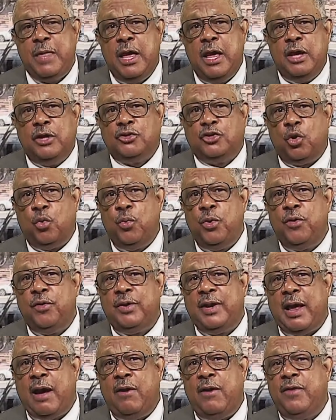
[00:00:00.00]
So we're
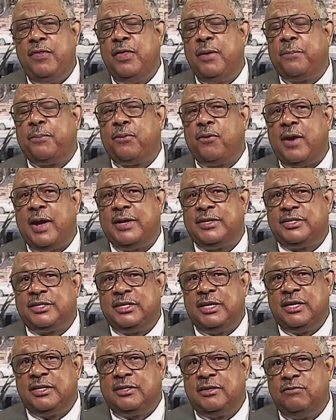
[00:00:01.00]
now in the
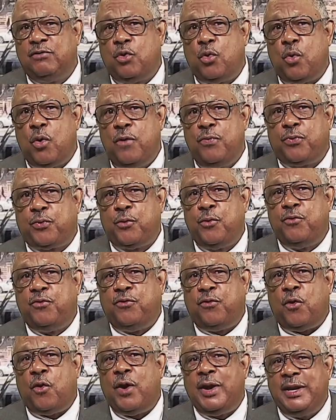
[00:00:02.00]
process of going through
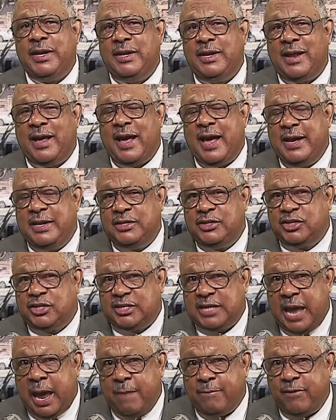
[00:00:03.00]
49
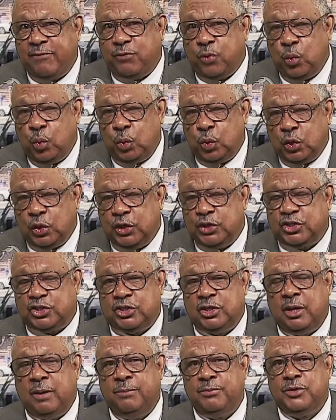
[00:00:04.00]
Sabbath
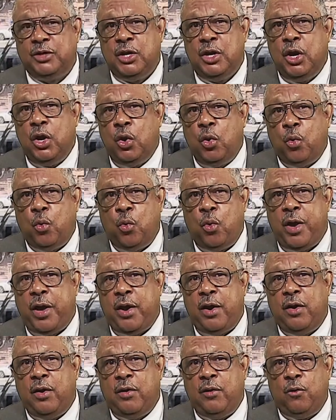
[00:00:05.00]
worships
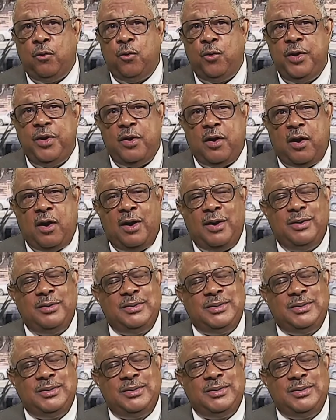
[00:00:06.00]
where we are